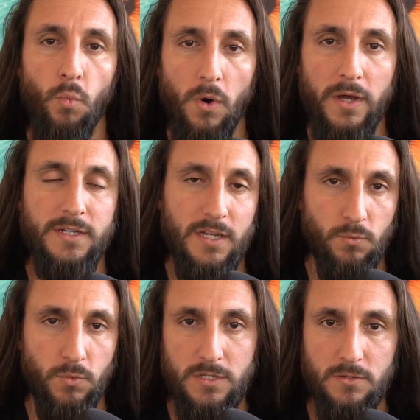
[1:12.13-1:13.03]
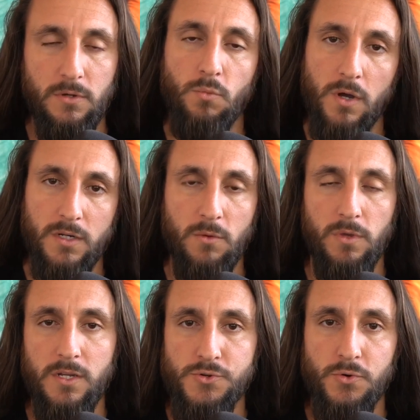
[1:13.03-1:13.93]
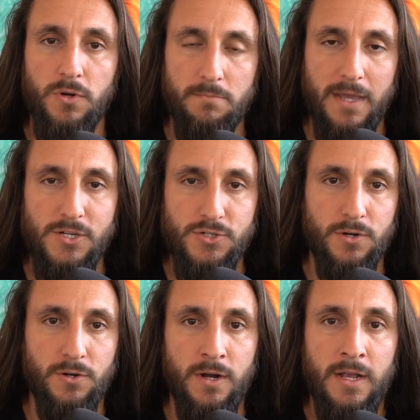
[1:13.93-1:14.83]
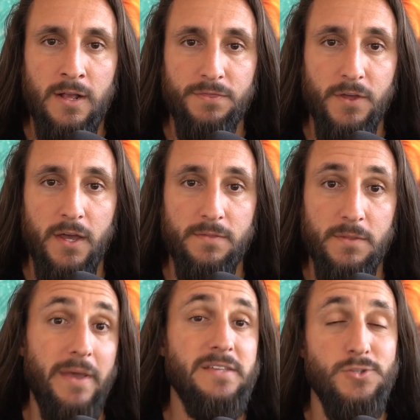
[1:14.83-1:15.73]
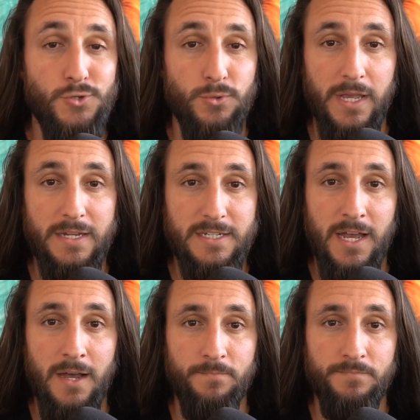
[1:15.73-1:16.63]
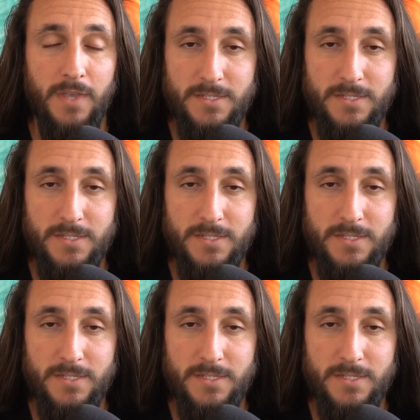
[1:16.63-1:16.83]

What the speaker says: what can we do and what can we control to make sure that the best is truly yet to come.